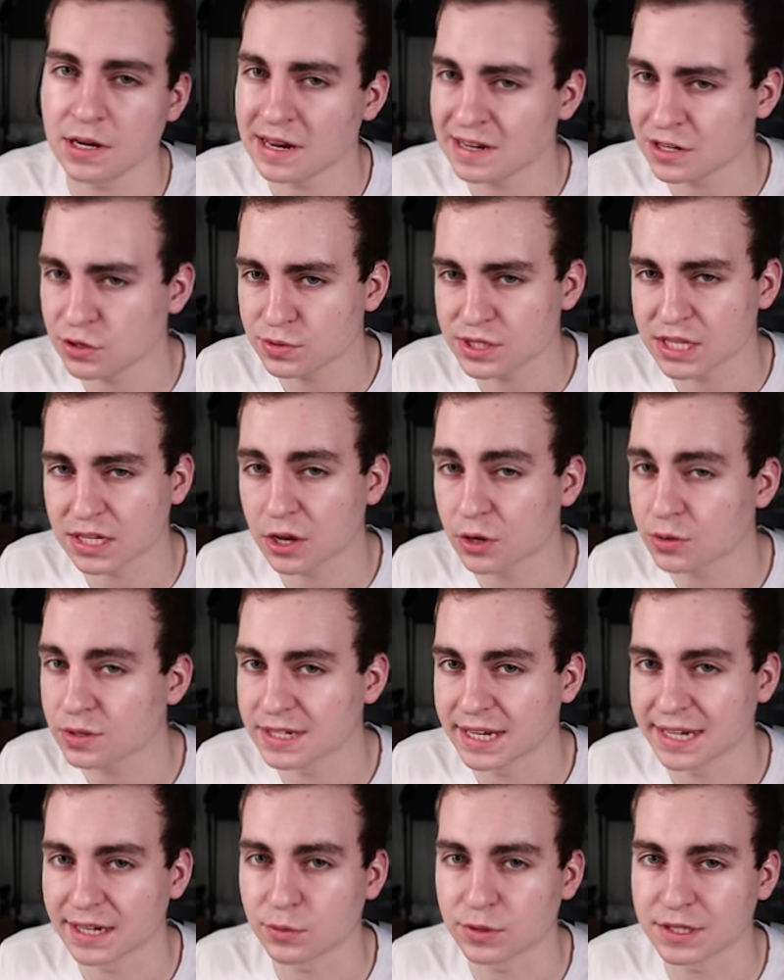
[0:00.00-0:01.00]
and use the code
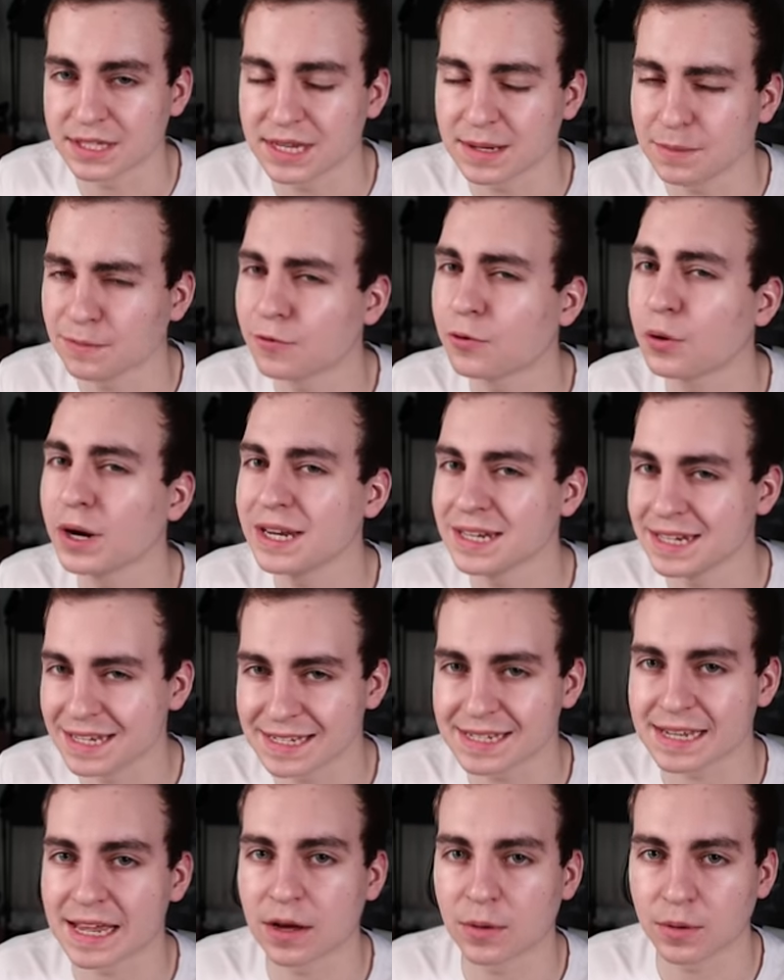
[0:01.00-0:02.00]
TechWithTim for a
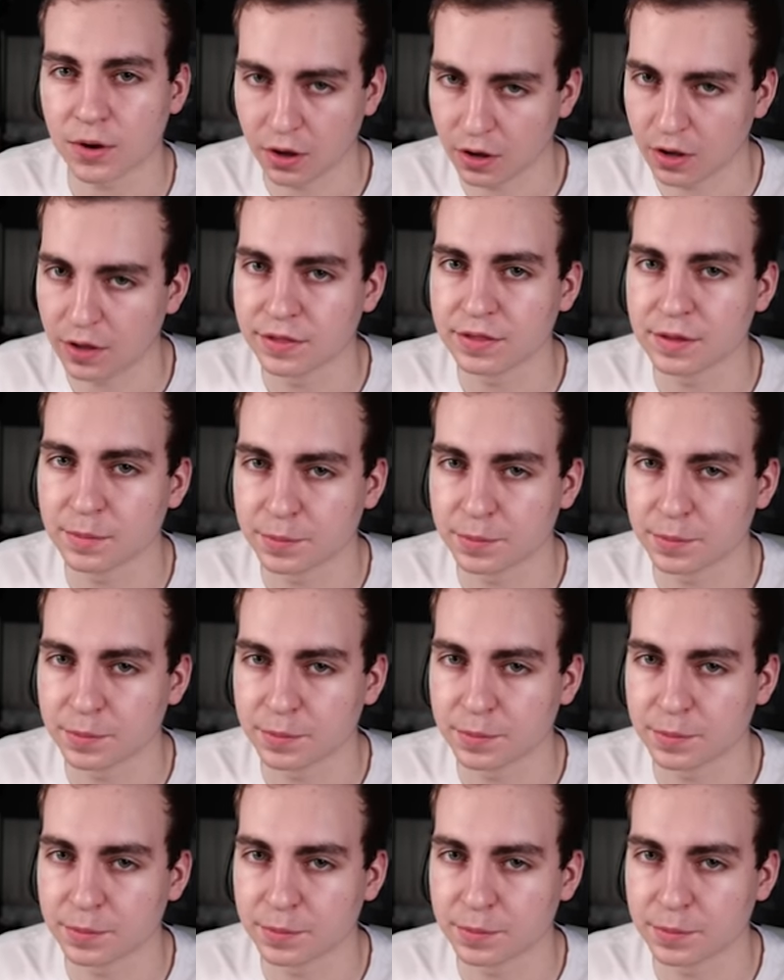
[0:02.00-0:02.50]
discount on the